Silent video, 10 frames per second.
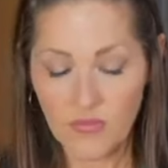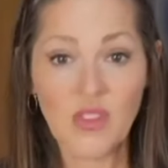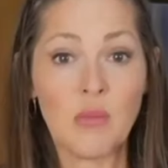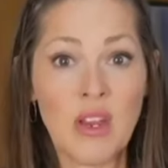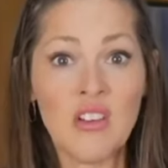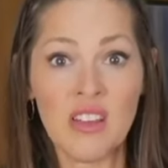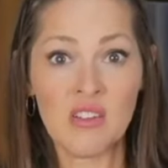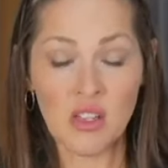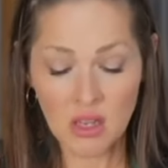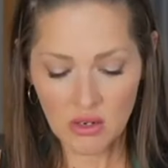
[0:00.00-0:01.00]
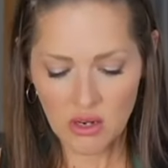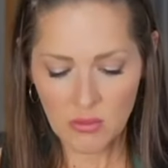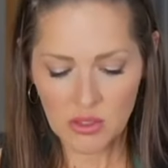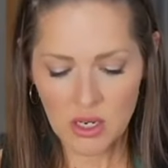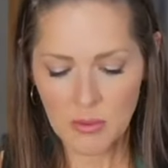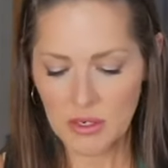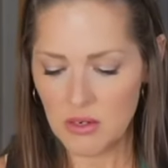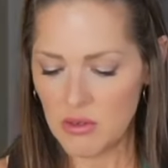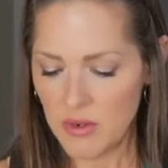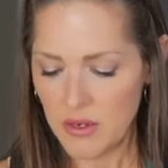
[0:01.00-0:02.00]
Apparently, there's a lot of crumble topping to
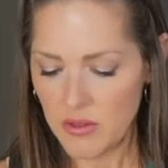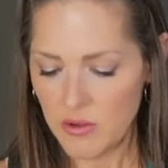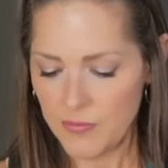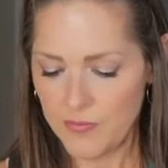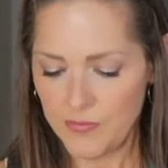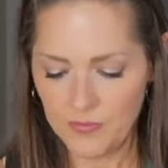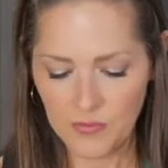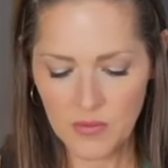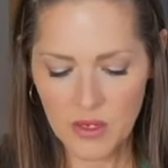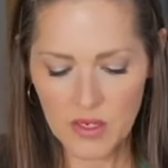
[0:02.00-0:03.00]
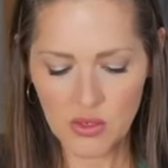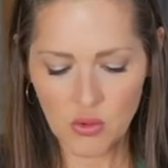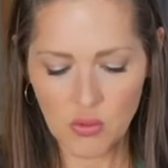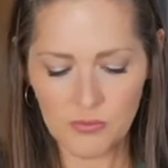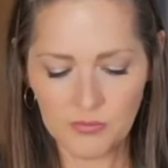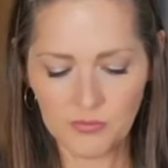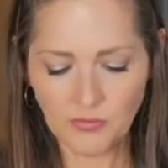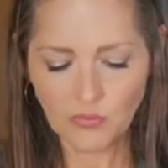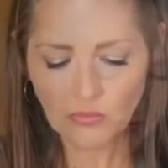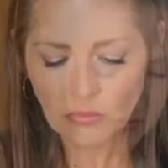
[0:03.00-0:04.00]
go around, though. That's cool.
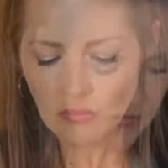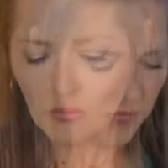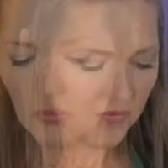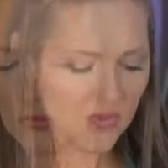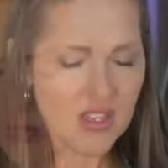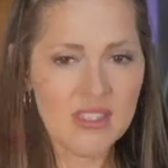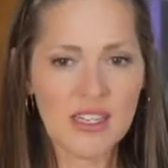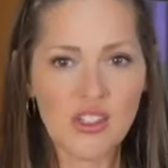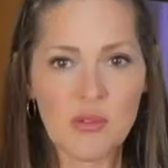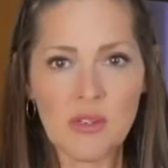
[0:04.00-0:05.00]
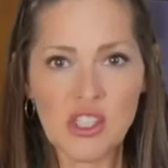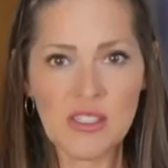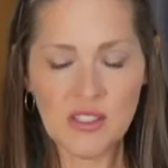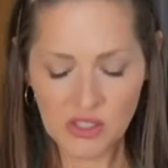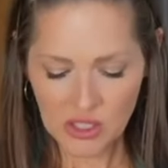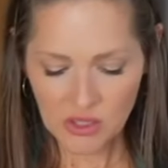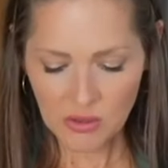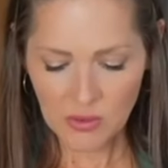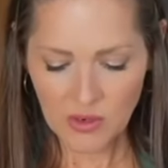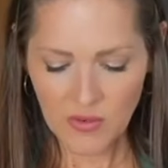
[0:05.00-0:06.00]
It's actually much easier to do it
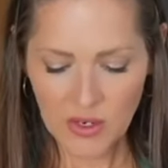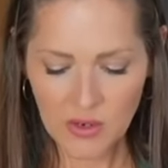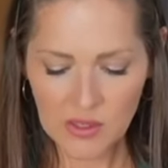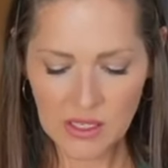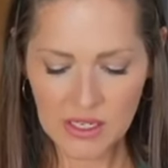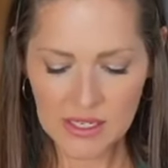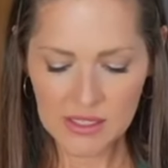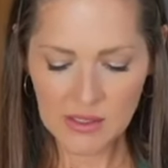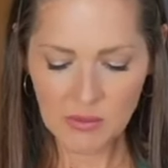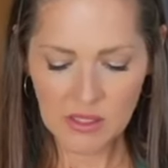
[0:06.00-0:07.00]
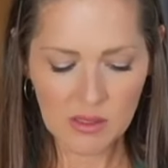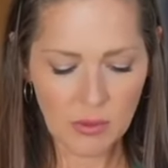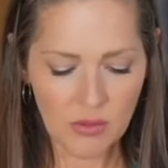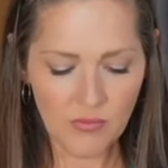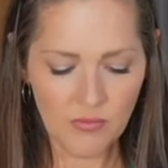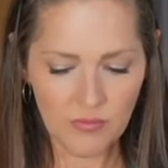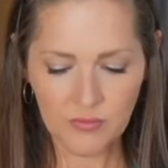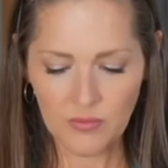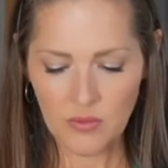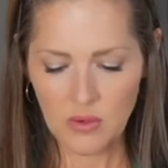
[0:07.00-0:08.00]
with your fingers than it is with the spoon.
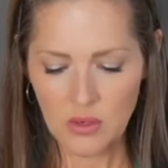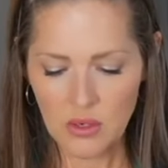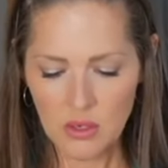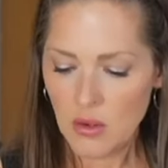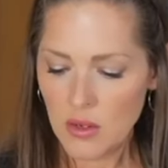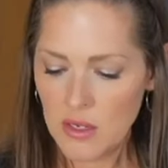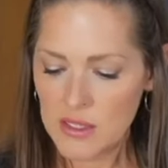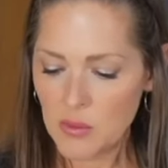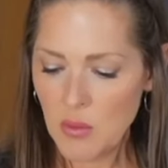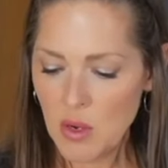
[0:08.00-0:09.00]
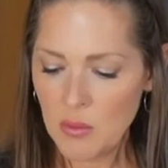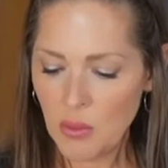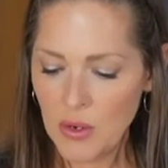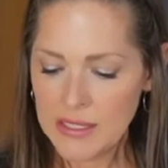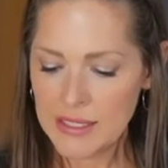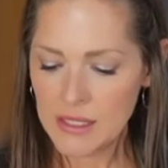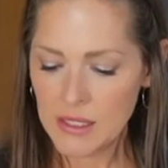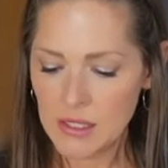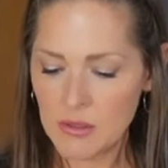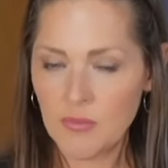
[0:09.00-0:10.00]
Okay, so we want to press it